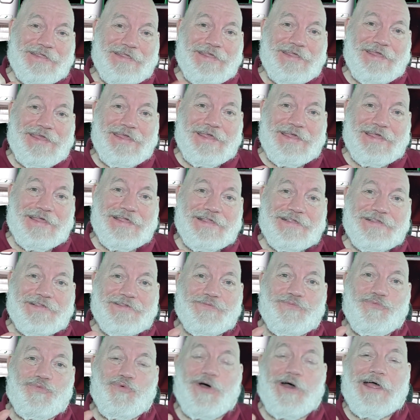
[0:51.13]

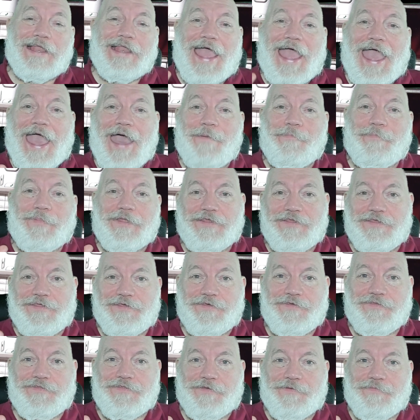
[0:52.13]
is what happened
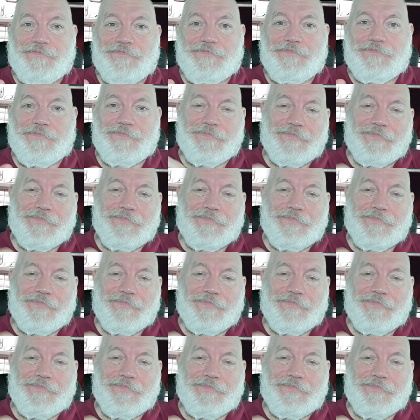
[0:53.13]
to them?